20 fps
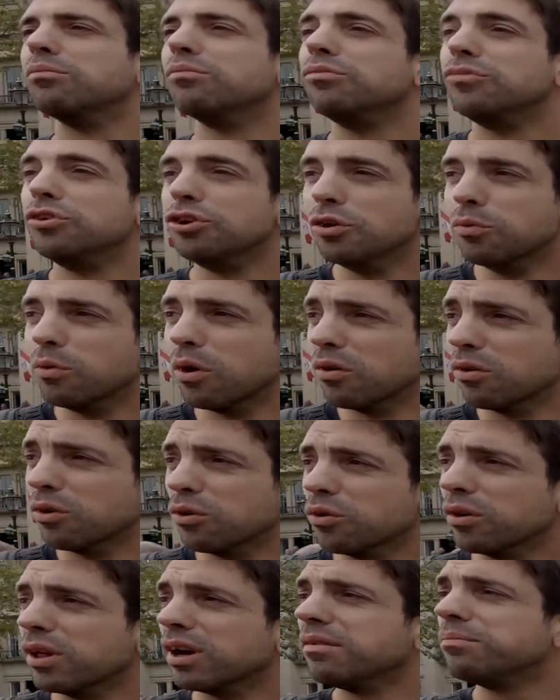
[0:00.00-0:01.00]
New World
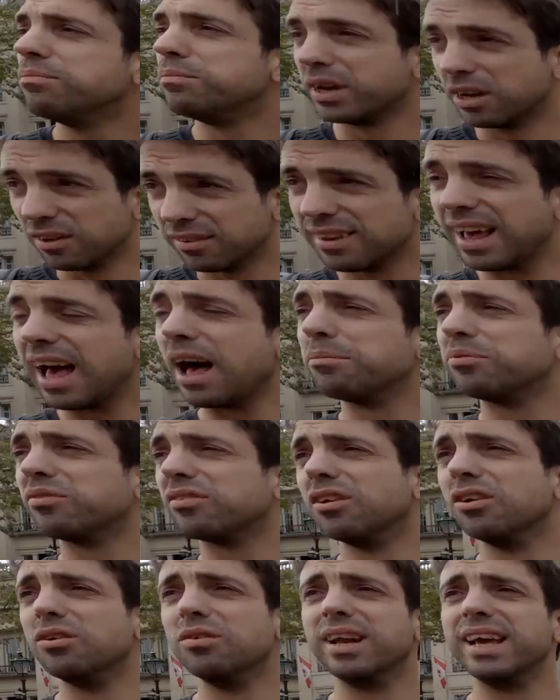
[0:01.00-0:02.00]
Order, because it
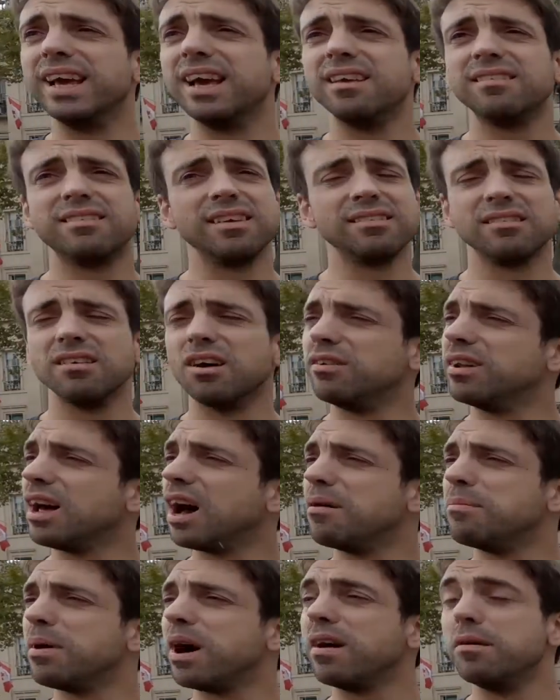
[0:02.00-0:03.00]
absolutely is, there's no
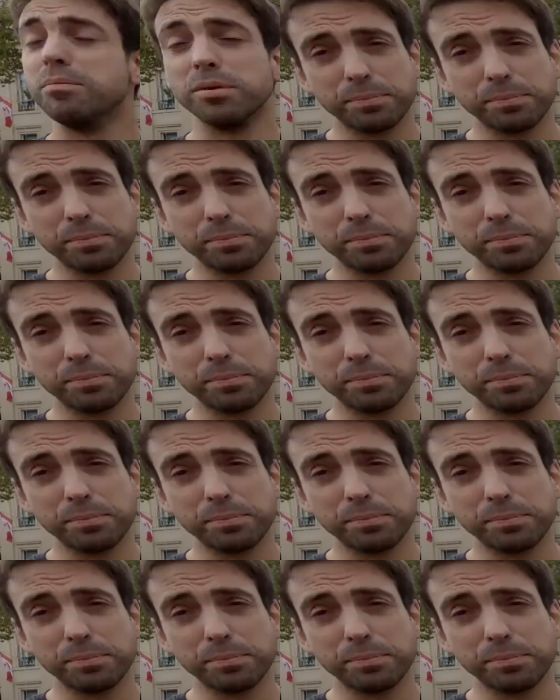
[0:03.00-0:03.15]
doubt about it.